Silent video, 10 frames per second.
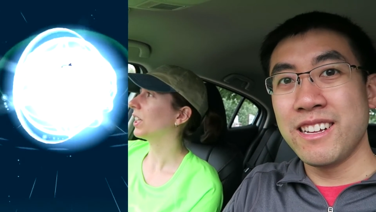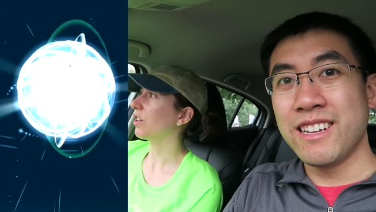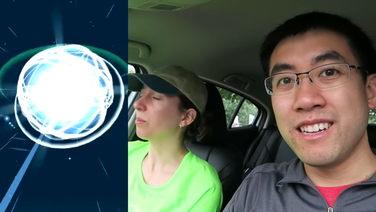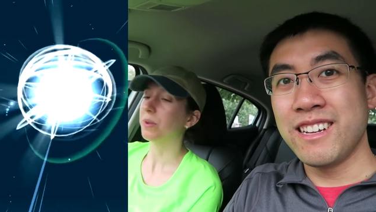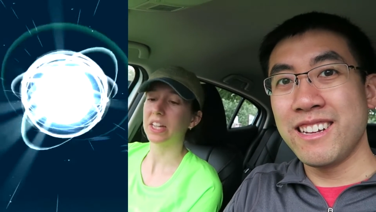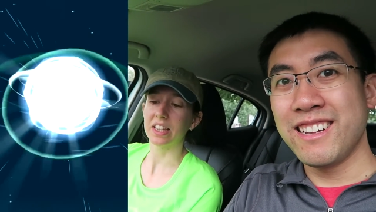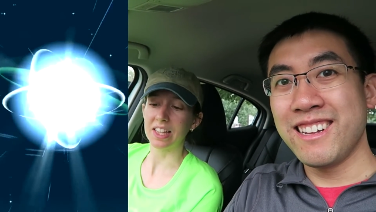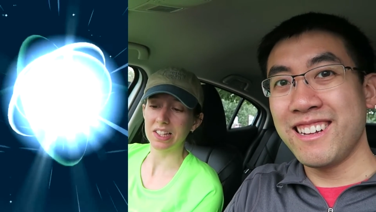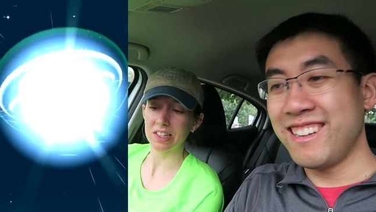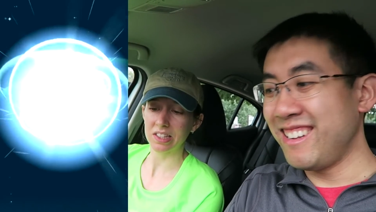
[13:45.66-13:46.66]
Speaker 1: Can you break a
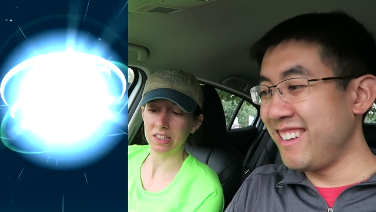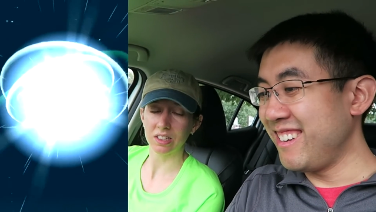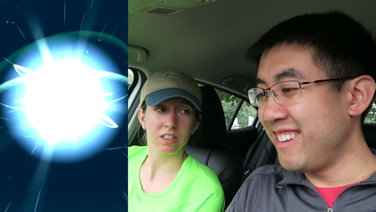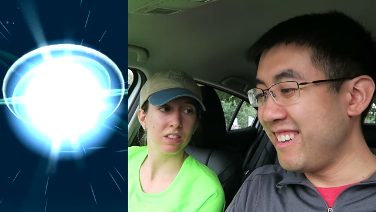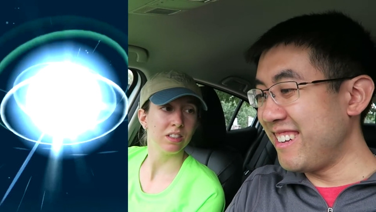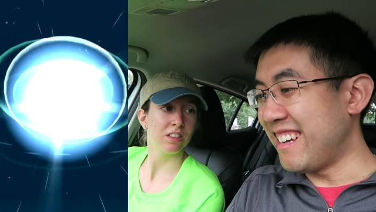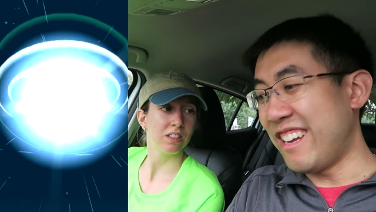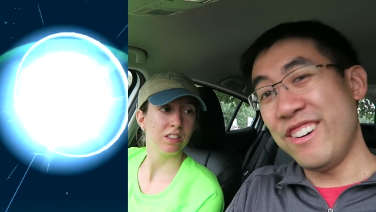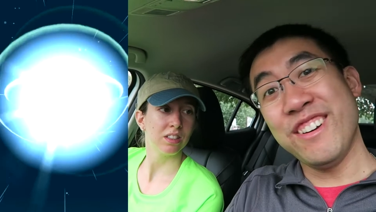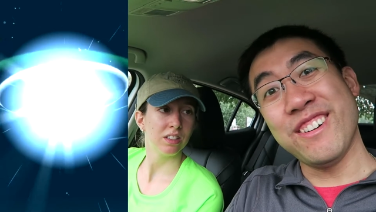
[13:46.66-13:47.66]
thousand?
Speaker 2: I
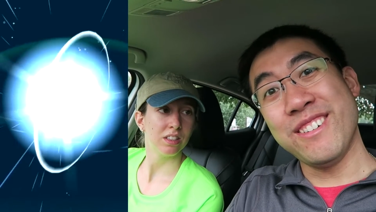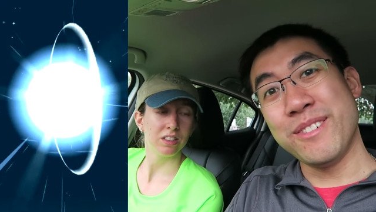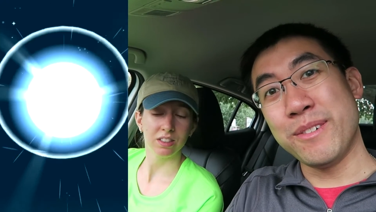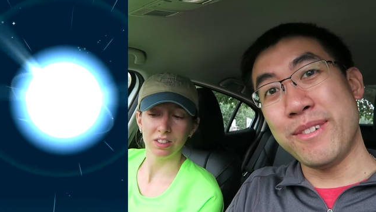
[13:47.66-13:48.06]
don't know. We'll